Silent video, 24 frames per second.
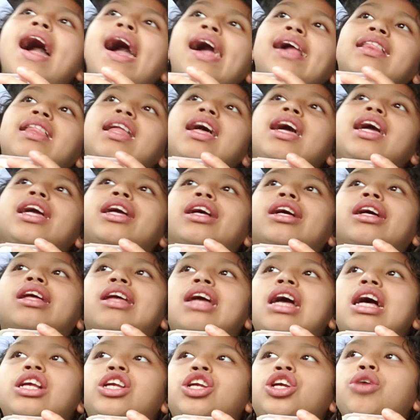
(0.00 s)
I like
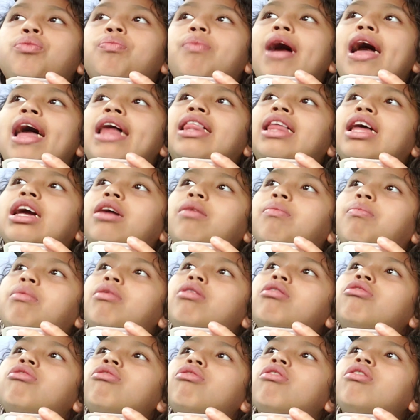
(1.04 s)
ketchup. I like
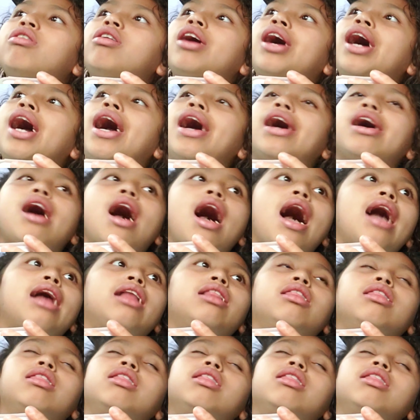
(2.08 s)
mustard. I